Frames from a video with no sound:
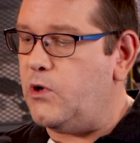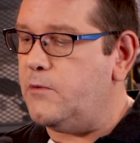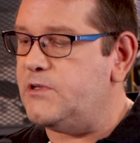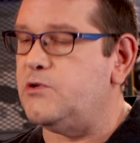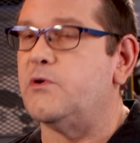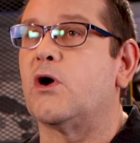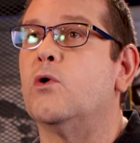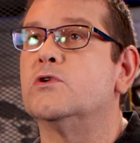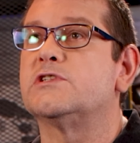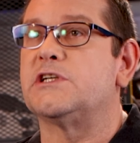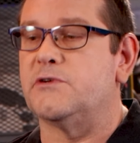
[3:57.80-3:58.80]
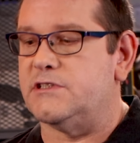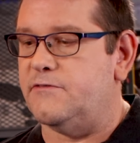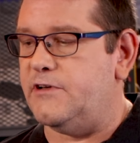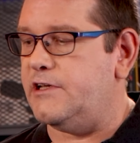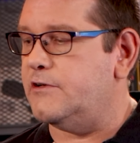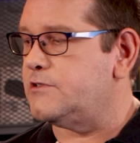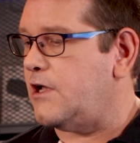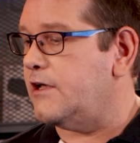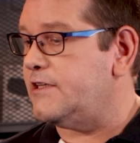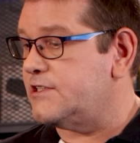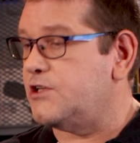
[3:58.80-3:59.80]
will be doing a whole series of videos
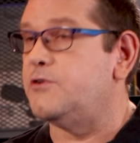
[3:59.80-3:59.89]
on this